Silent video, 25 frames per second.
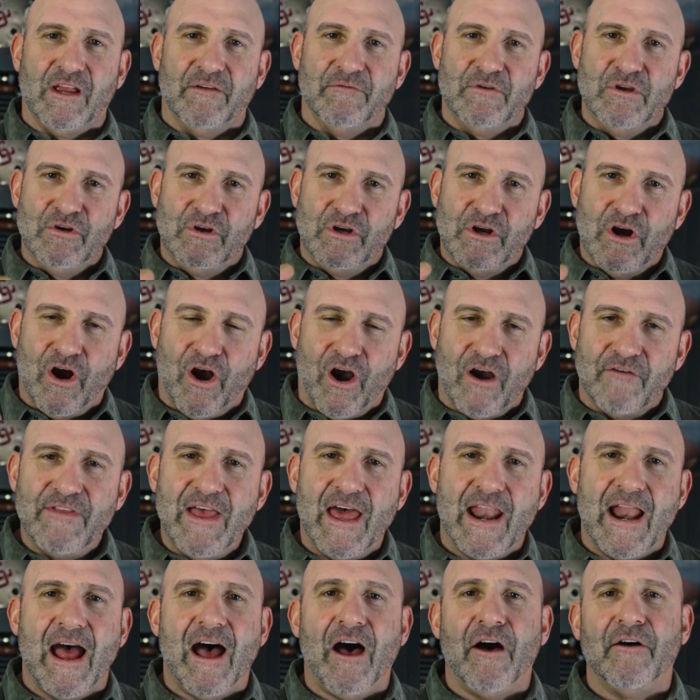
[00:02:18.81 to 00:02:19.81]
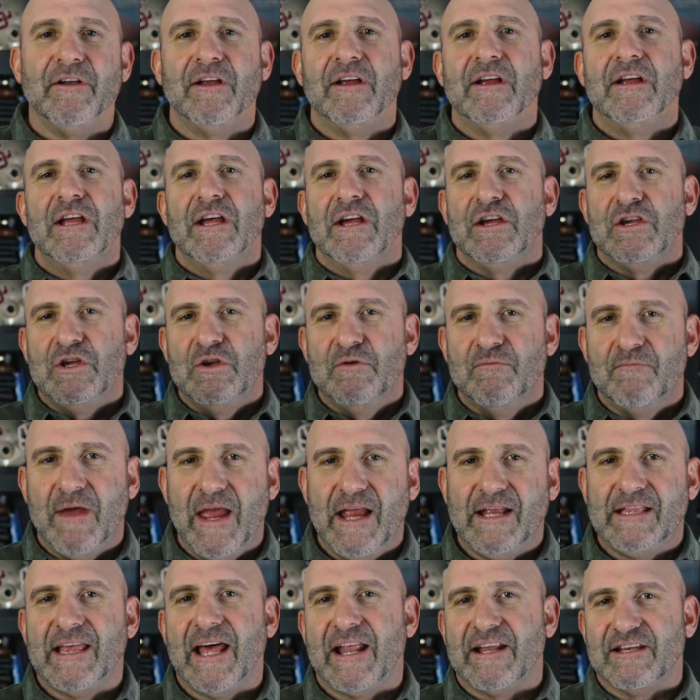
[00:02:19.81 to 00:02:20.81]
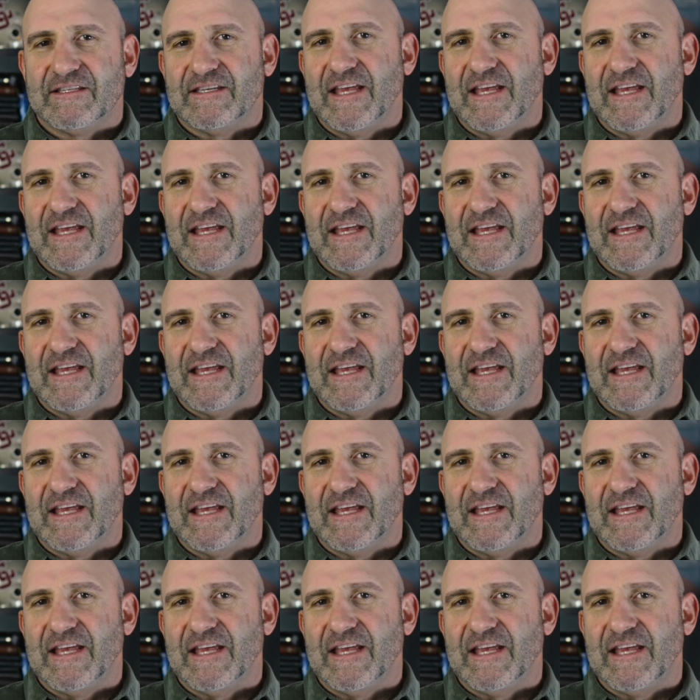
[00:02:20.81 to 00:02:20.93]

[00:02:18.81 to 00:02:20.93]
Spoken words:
And you carve that out, you make that a